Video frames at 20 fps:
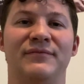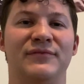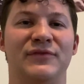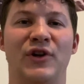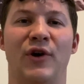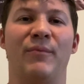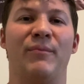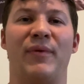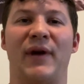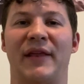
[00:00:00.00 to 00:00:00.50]

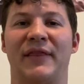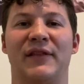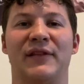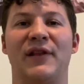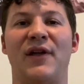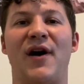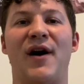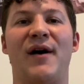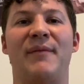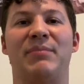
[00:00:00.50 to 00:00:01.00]
don't break the
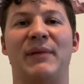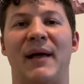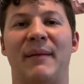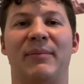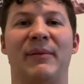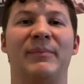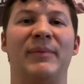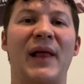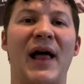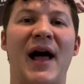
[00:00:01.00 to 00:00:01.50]
law, blah,
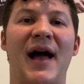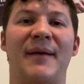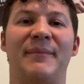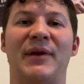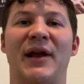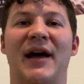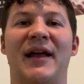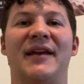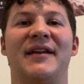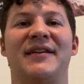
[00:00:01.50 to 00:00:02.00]
blah, blah. I'm
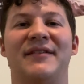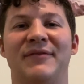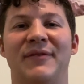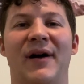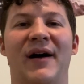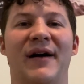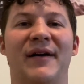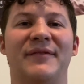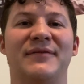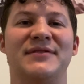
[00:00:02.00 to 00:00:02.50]
not
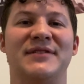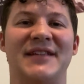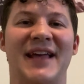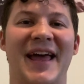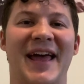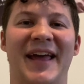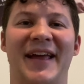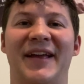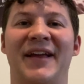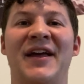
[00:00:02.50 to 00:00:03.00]

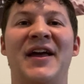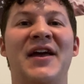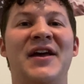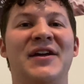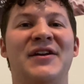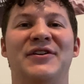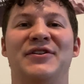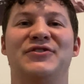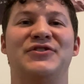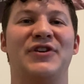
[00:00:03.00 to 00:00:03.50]
saying
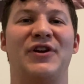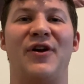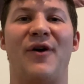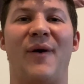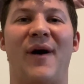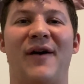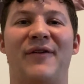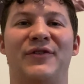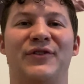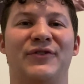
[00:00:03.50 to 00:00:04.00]
you should go
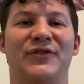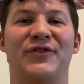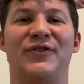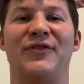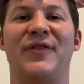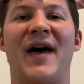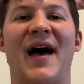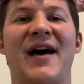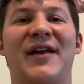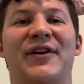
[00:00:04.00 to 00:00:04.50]
out and
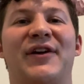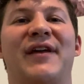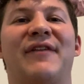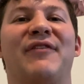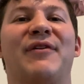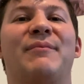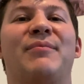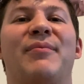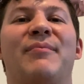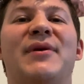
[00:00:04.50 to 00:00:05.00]
do that or
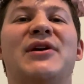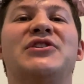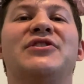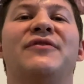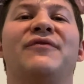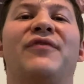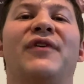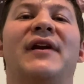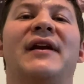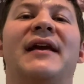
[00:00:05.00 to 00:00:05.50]
giving
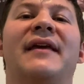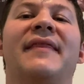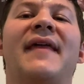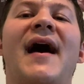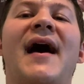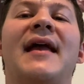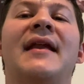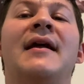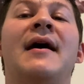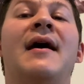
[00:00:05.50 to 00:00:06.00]
permission for any of
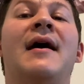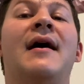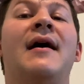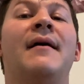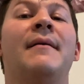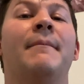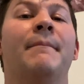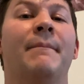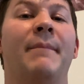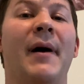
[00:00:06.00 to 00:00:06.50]
that,
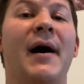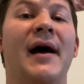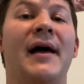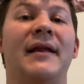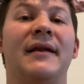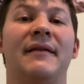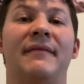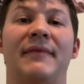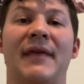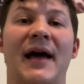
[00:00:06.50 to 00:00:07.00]

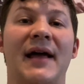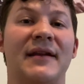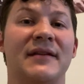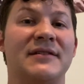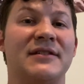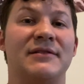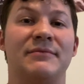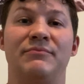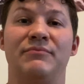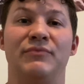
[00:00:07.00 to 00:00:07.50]
but
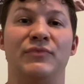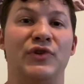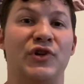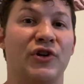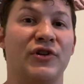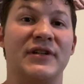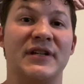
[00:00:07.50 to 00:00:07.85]
that's your